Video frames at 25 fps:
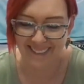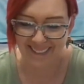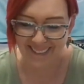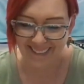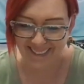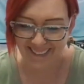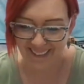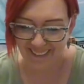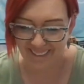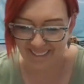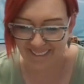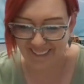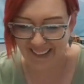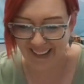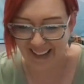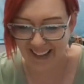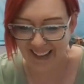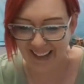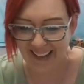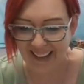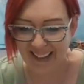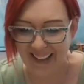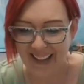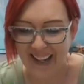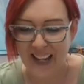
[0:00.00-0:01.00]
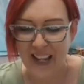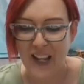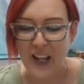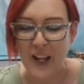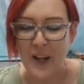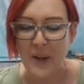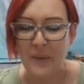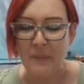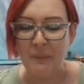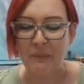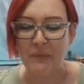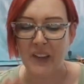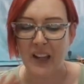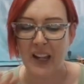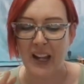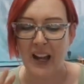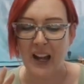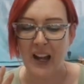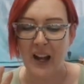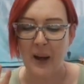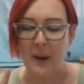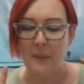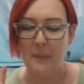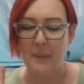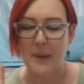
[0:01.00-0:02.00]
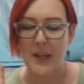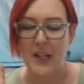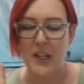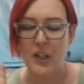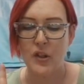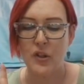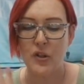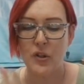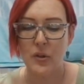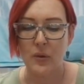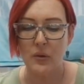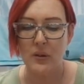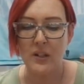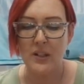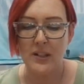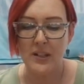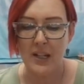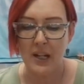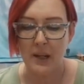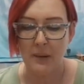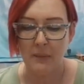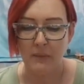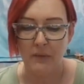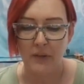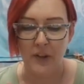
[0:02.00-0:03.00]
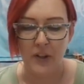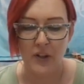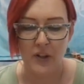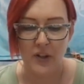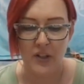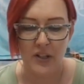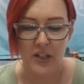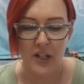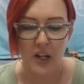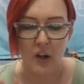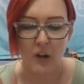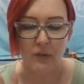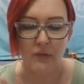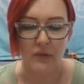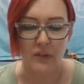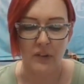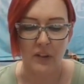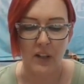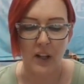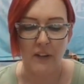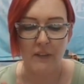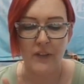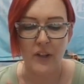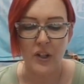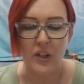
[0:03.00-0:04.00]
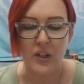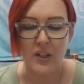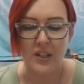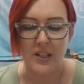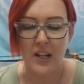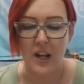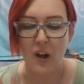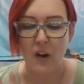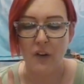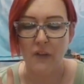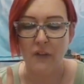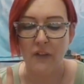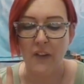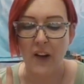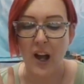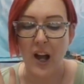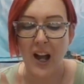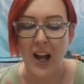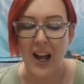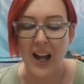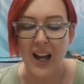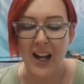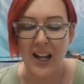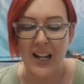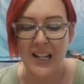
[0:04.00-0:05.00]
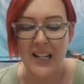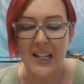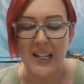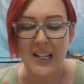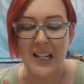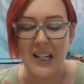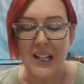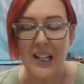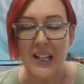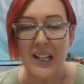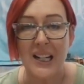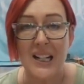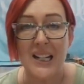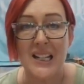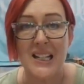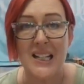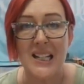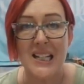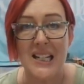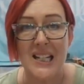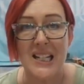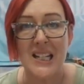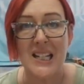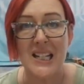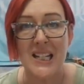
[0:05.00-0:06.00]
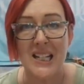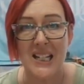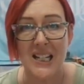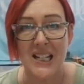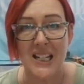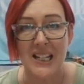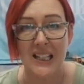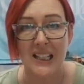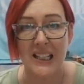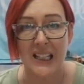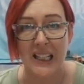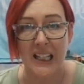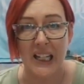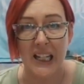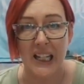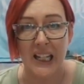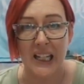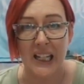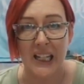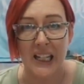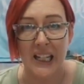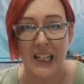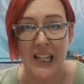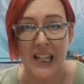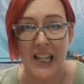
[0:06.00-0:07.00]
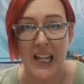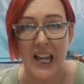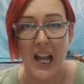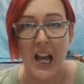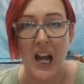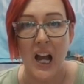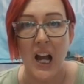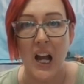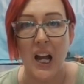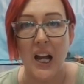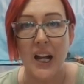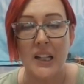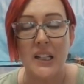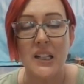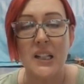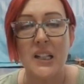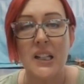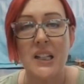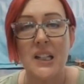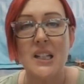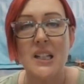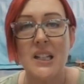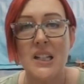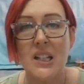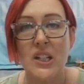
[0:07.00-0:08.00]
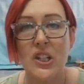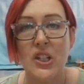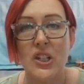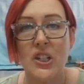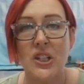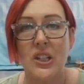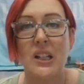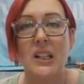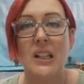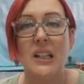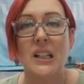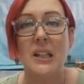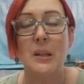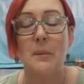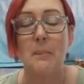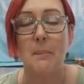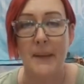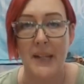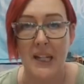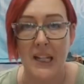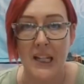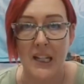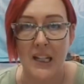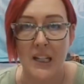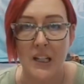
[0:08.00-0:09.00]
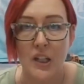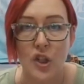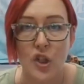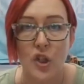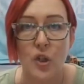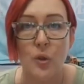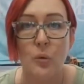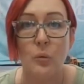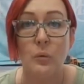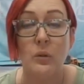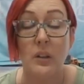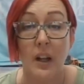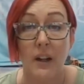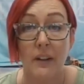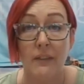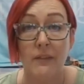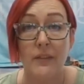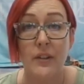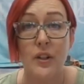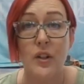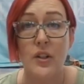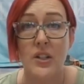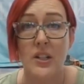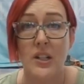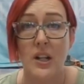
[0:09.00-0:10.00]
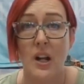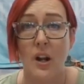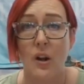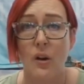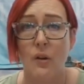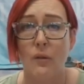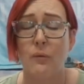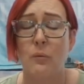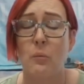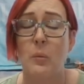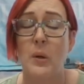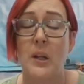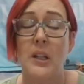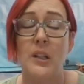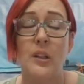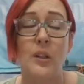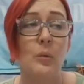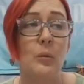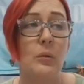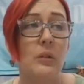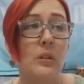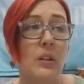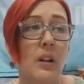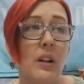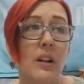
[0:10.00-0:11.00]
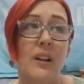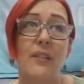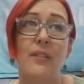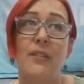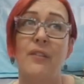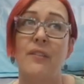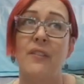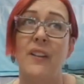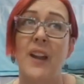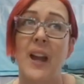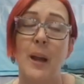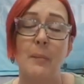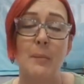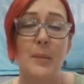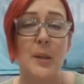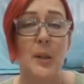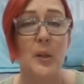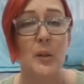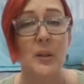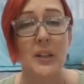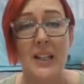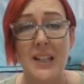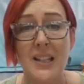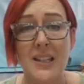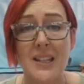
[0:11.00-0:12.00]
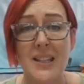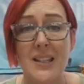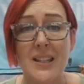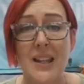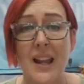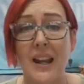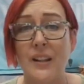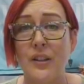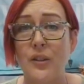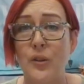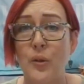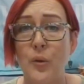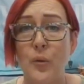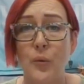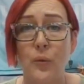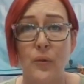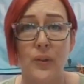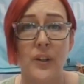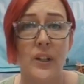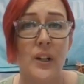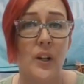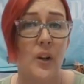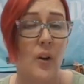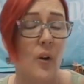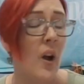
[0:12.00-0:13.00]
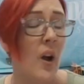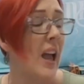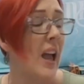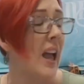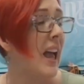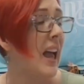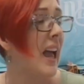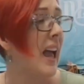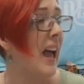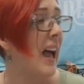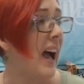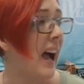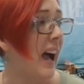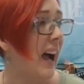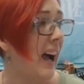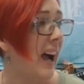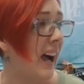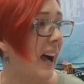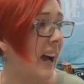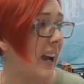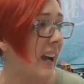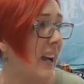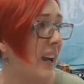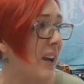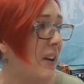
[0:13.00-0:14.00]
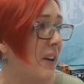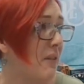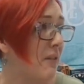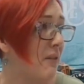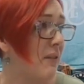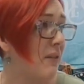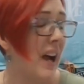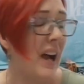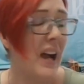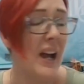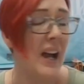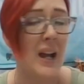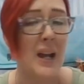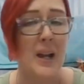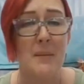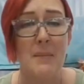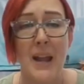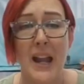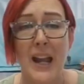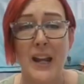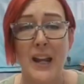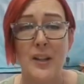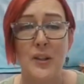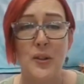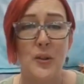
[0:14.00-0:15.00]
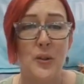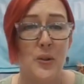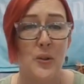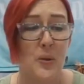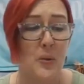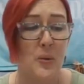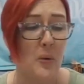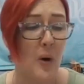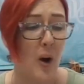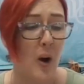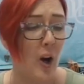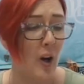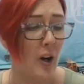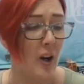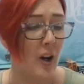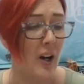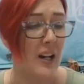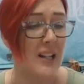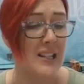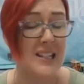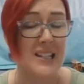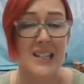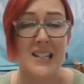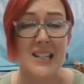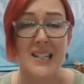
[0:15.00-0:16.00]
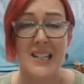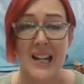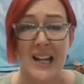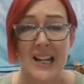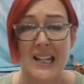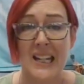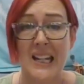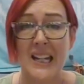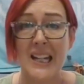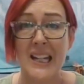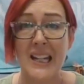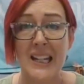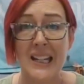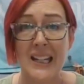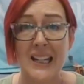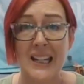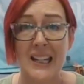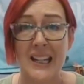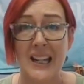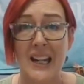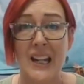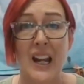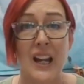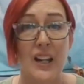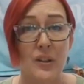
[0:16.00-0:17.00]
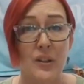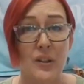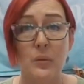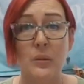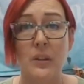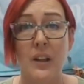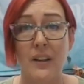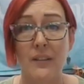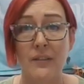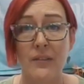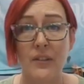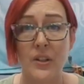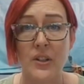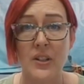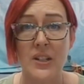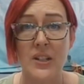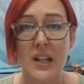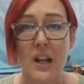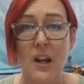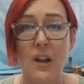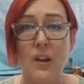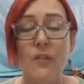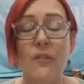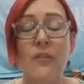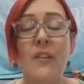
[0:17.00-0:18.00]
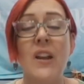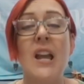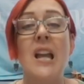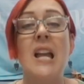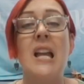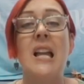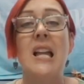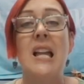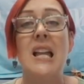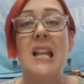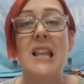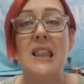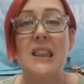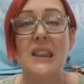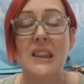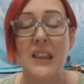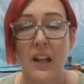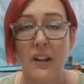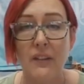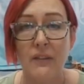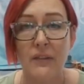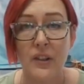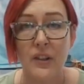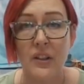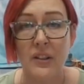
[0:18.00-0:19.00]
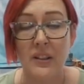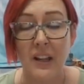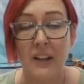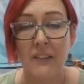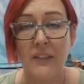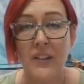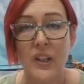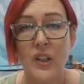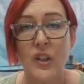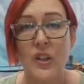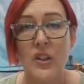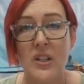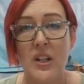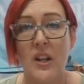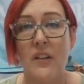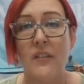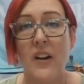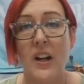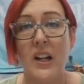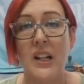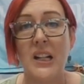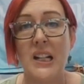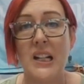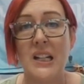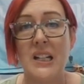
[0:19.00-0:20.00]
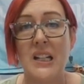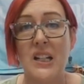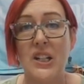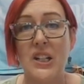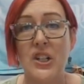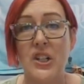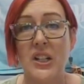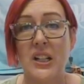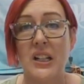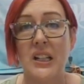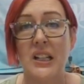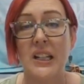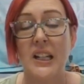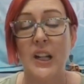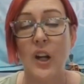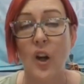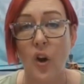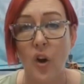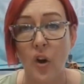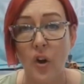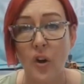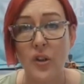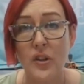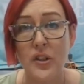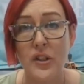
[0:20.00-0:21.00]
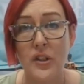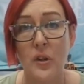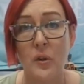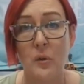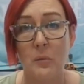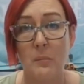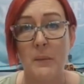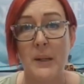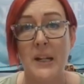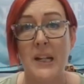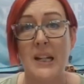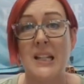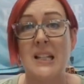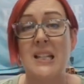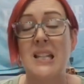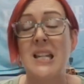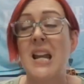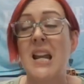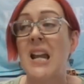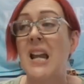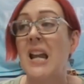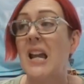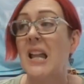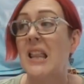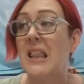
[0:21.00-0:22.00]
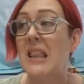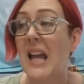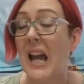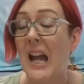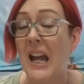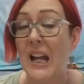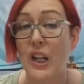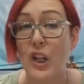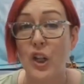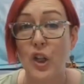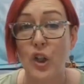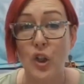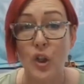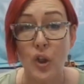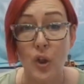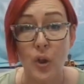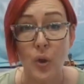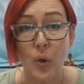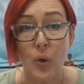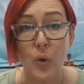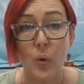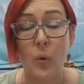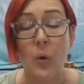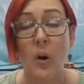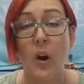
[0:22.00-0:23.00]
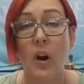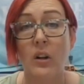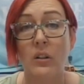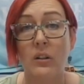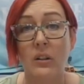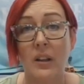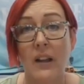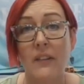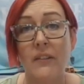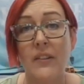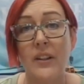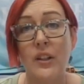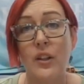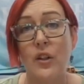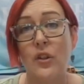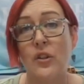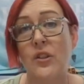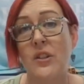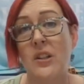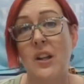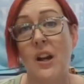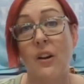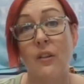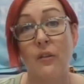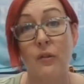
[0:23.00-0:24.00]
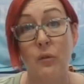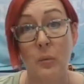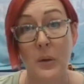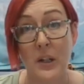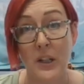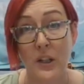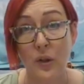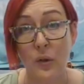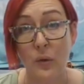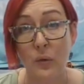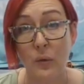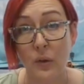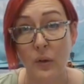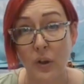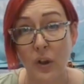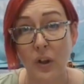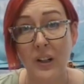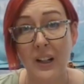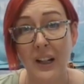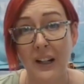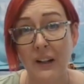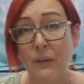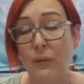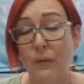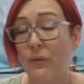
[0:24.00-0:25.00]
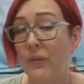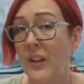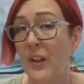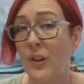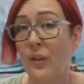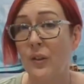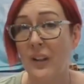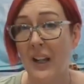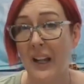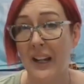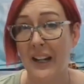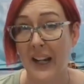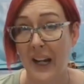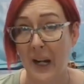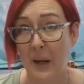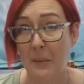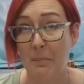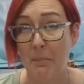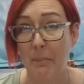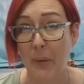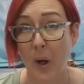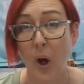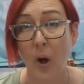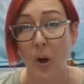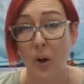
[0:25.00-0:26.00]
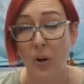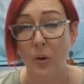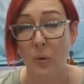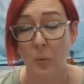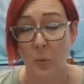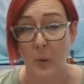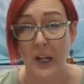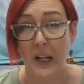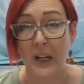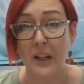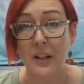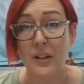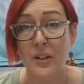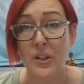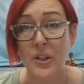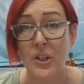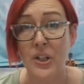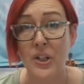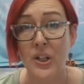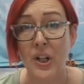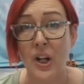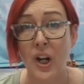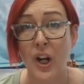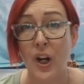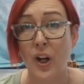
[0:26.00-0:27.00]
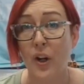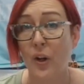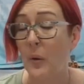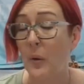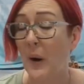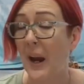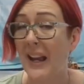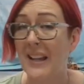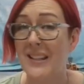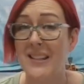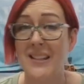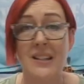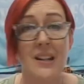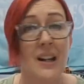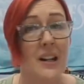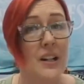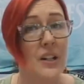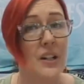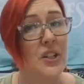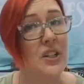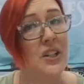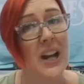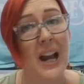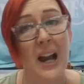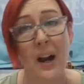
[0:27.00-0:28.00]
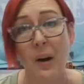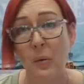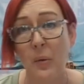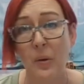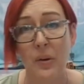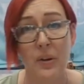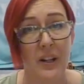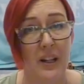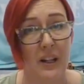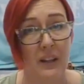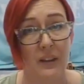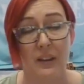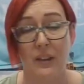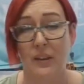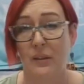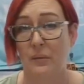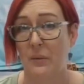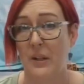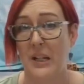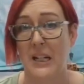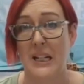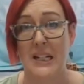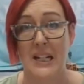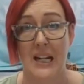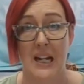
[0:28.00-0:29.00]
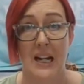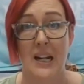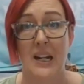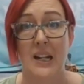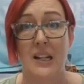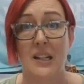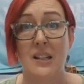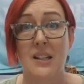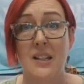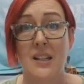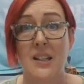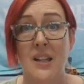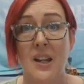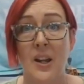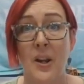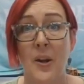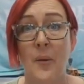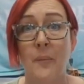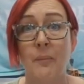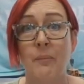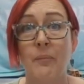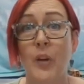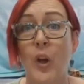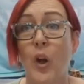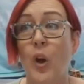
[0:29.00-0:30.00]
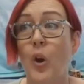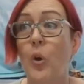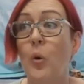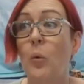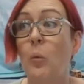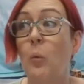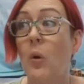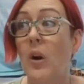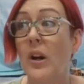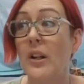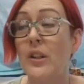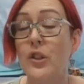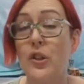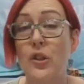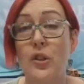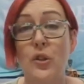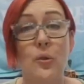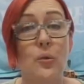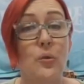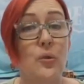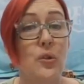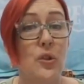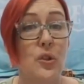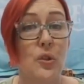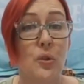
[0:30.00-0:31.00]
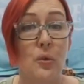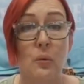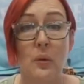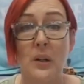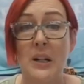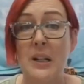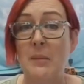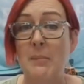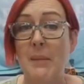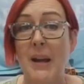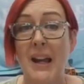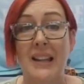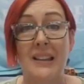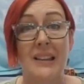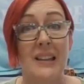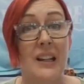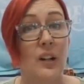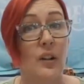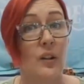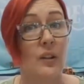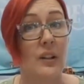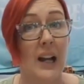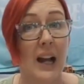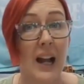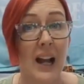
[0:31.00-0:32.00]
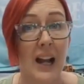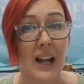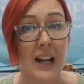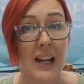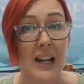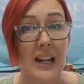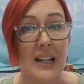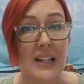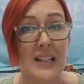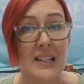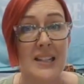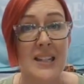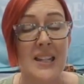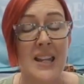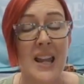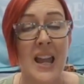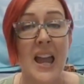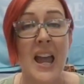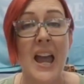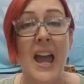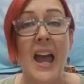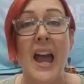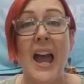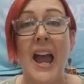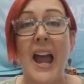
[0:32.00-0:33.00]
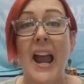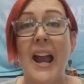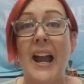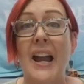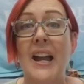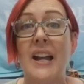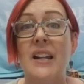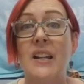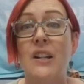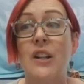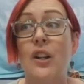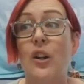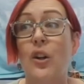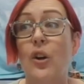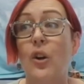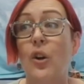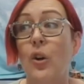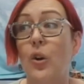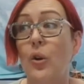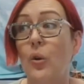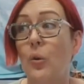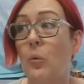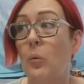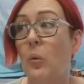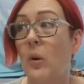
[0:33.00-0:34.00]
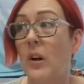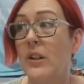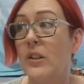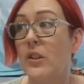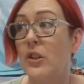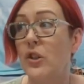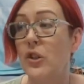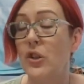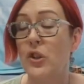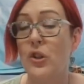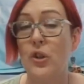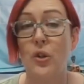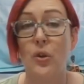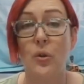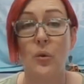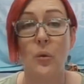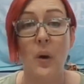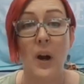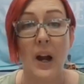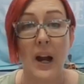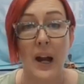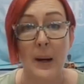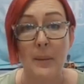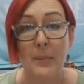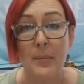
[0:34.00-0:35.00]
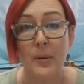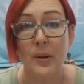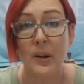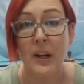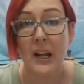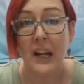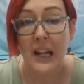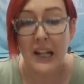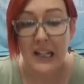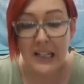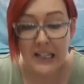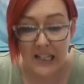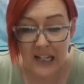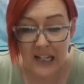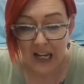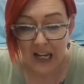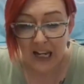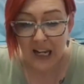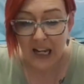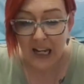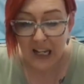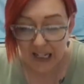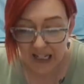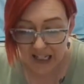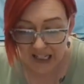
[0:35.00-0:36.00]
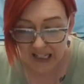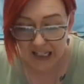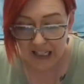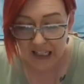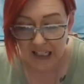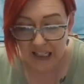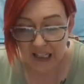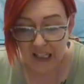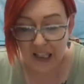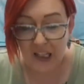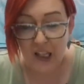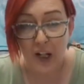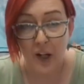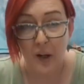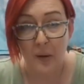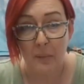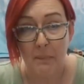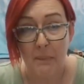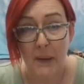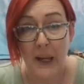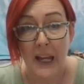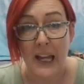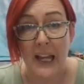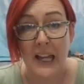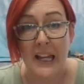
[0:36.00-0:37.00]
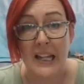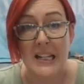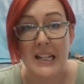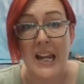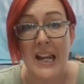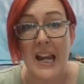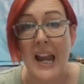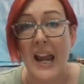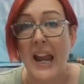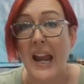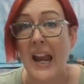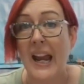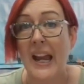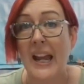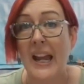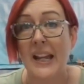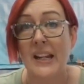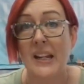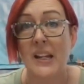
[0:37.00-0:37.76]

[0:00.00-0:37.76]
Okay. Do the same for yourself. Love yourself unconditionally. Unconditionally means you love yourself when you look fabulous and you feel high vibe and you are stunning and you love yourself. Loving yourself unconditionally also means that you are loving yourself when you look and feel like a bog witch who has not showered in 3 days, who wants to scream at their guides, and who wants to hibernate in their bed and